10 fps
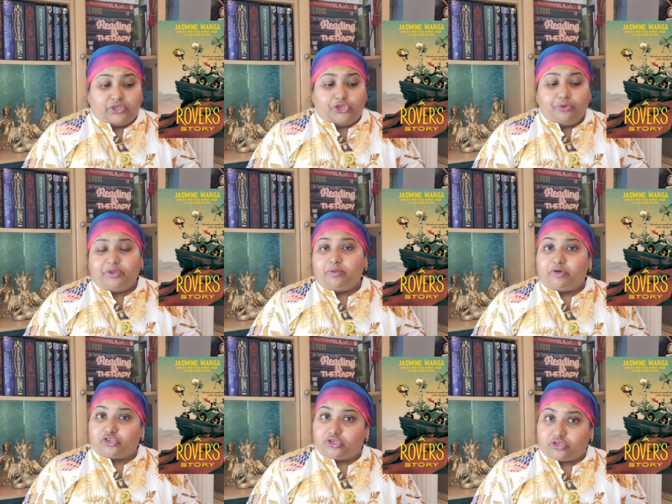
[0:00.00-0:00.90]
Human
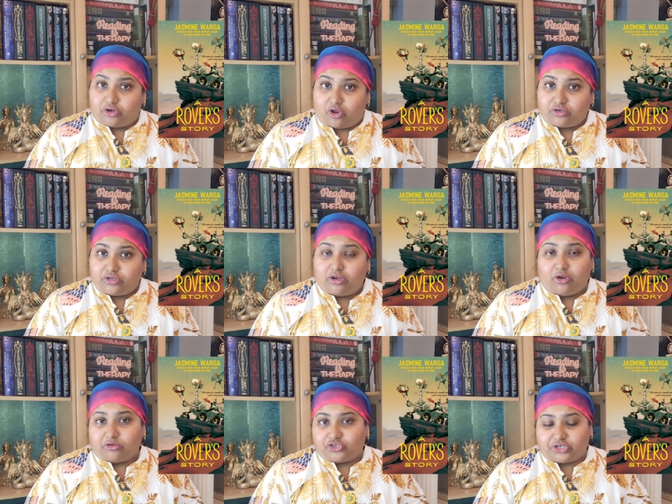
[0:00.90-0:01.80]
emotions or not,
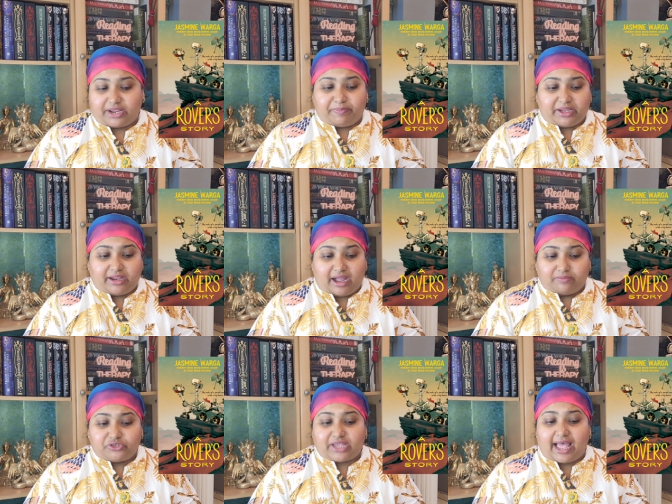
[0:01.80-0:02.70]
launch day becomes,